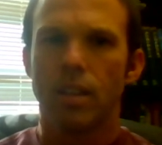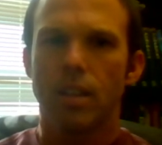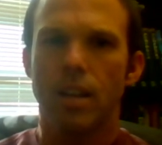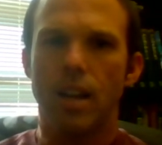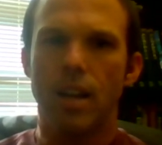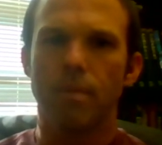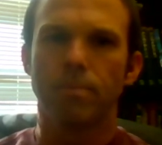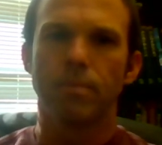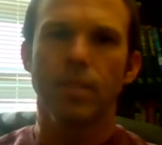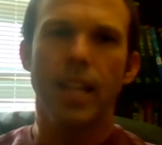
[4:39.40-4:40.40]

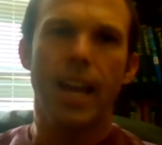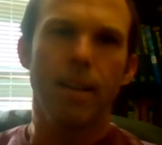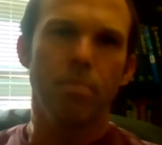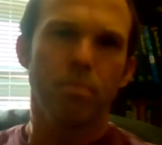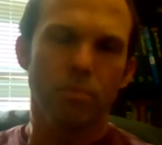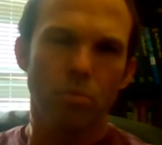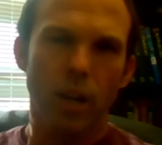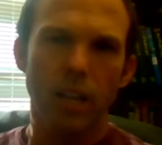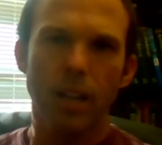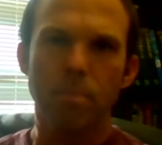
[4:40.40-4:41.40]
Lab
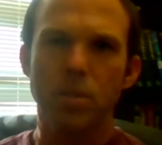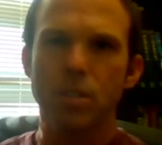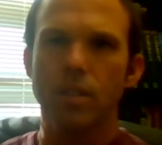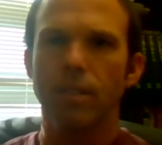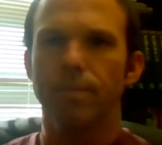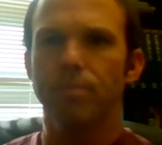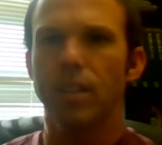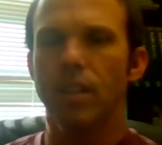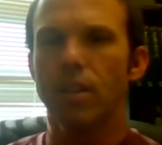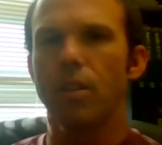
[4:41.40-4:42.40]
write-ups,
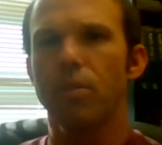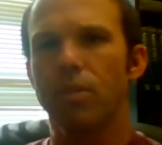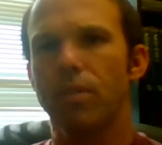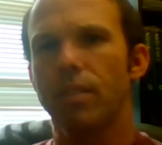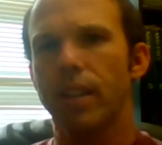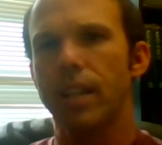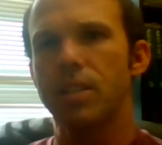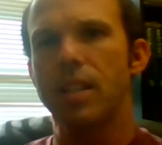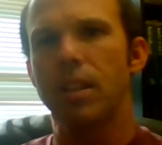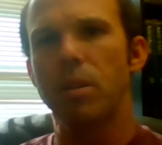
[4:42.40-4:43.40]
like I
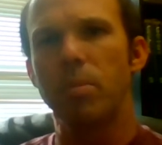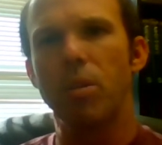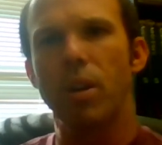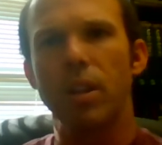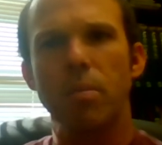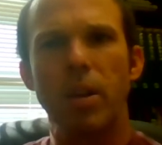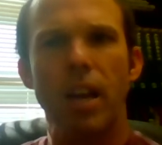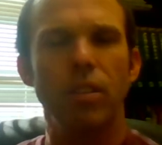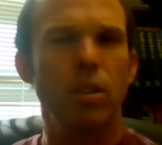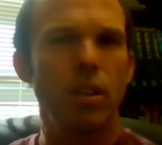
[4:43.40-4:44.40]
said, they'll be worth
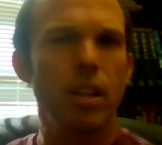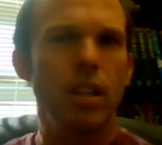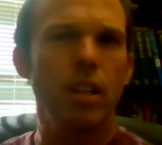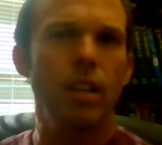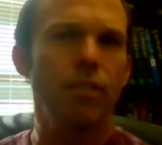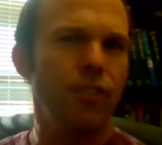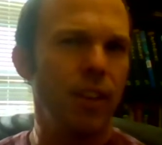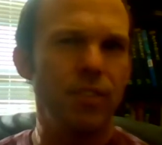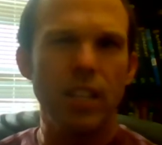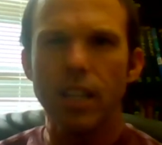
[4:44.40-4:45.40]
about 30,
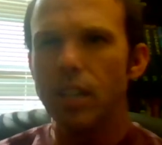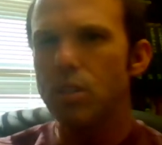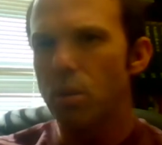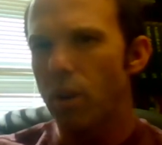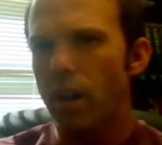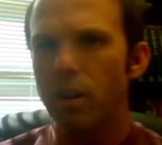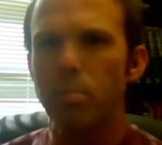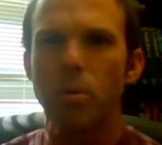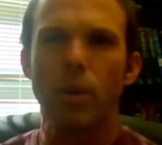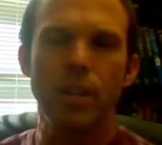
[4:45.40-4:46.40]
50 to
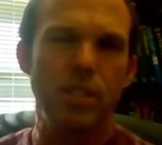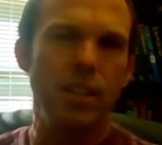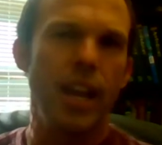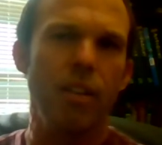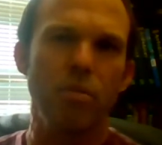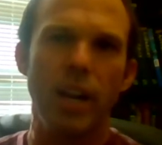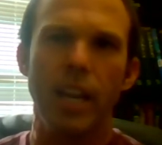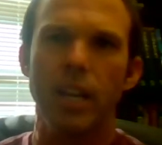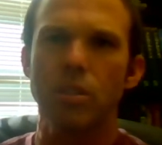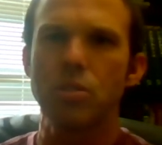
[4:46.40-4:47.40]
100 points in that
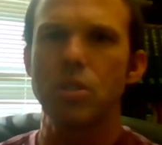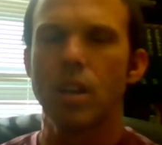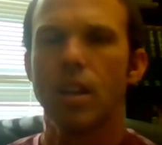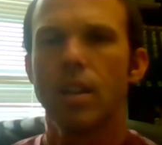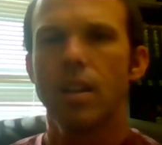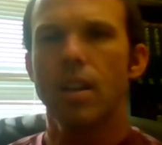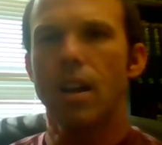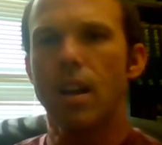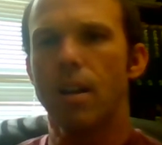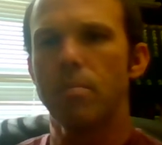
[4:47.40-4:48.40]
range.
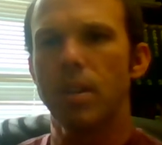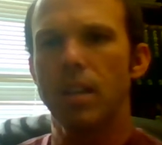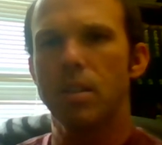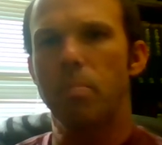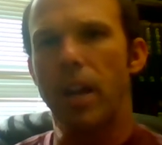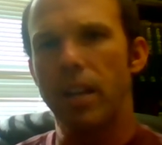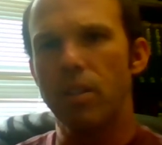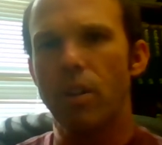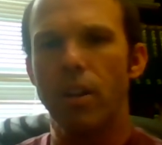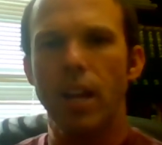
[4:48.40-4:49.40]
And
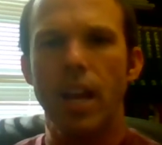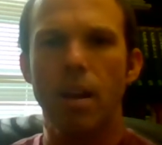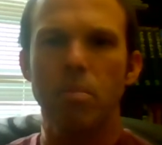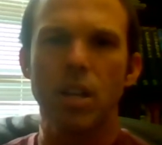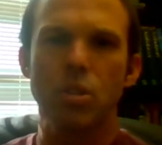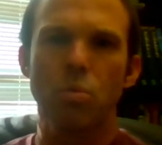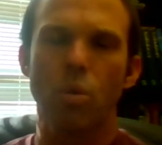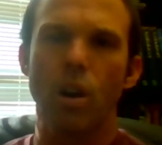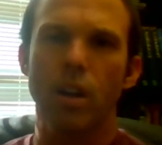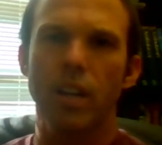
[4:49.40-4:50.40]
depending on how much
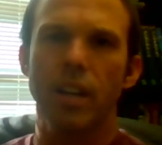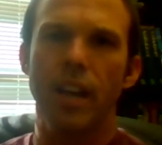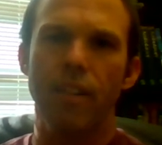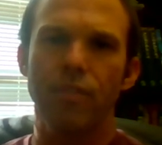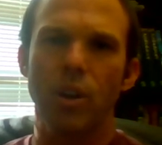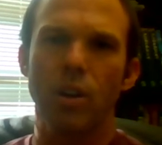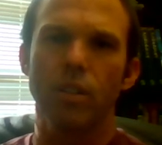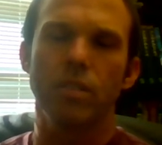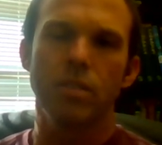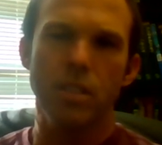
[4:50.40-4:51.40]
work and
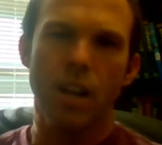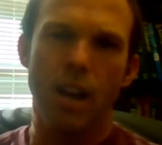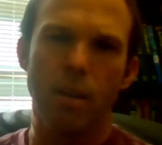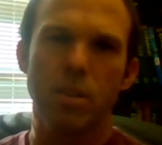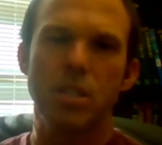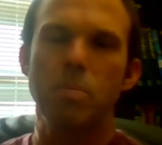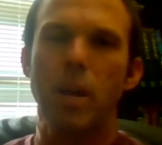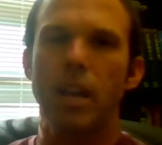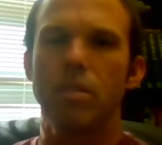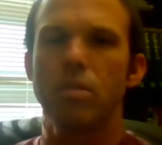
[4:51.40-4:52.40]
effort and time is
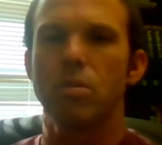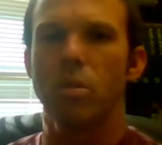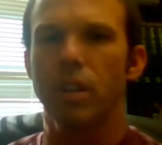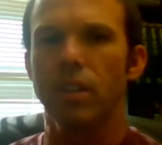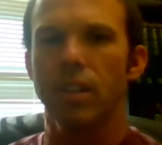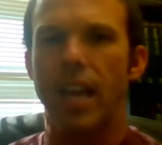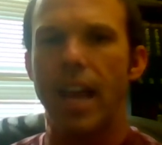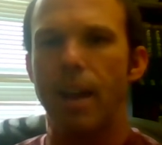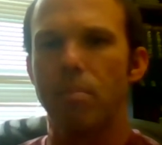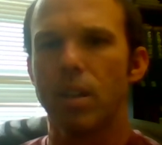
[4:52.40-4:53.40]
spent during the lab